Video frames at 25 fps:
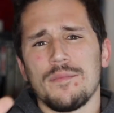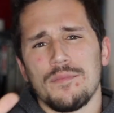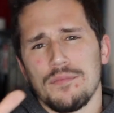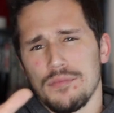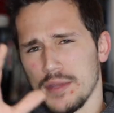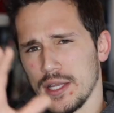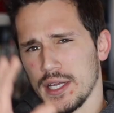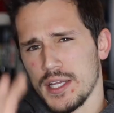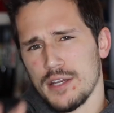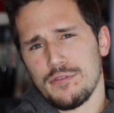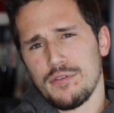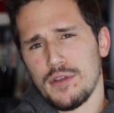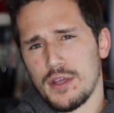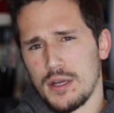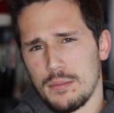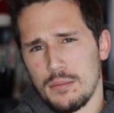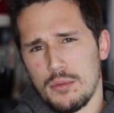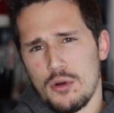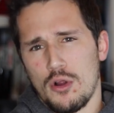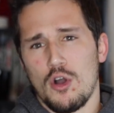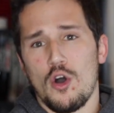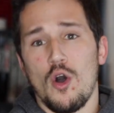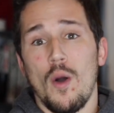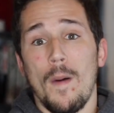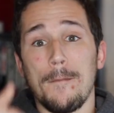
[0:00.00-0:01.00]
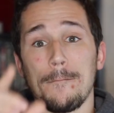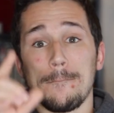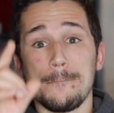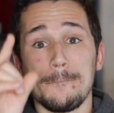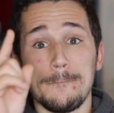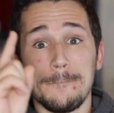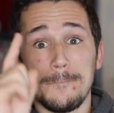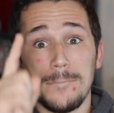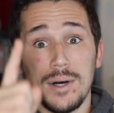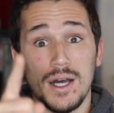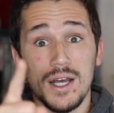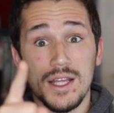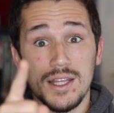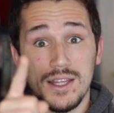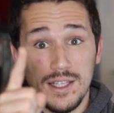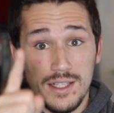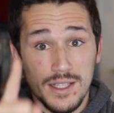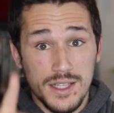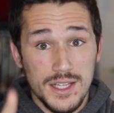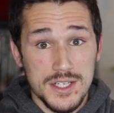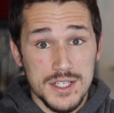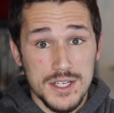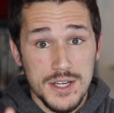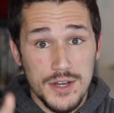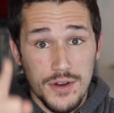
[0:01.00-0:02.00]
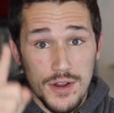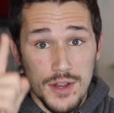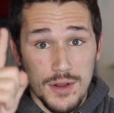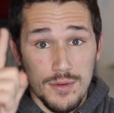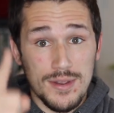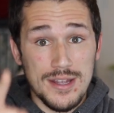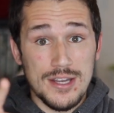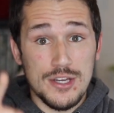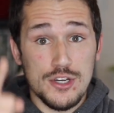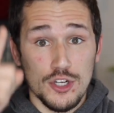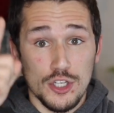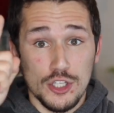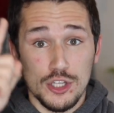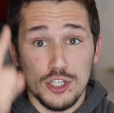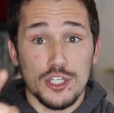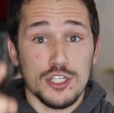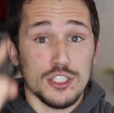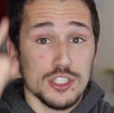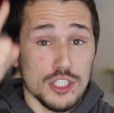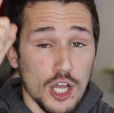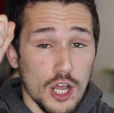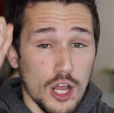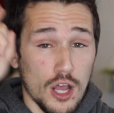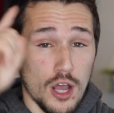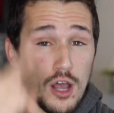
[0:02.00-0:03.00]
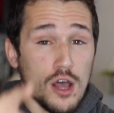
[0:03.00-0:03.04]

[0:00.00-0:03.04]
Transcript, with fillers: I'm not a fan of Brawl, but the legendary creature looks